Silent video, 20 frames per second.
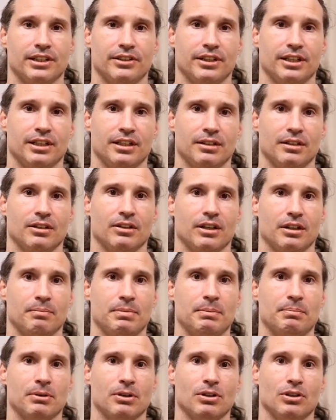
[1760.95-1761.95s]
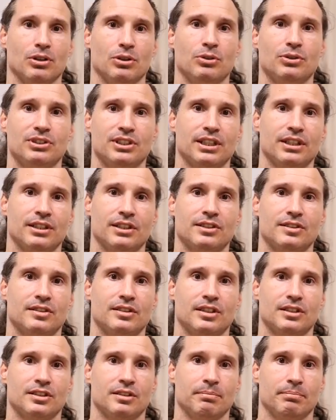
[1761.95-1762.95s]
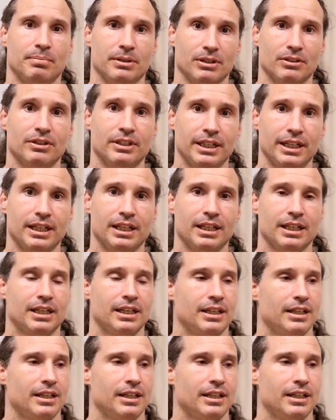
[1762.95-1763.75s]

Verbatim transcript: I think a lot of people are losing this this ability,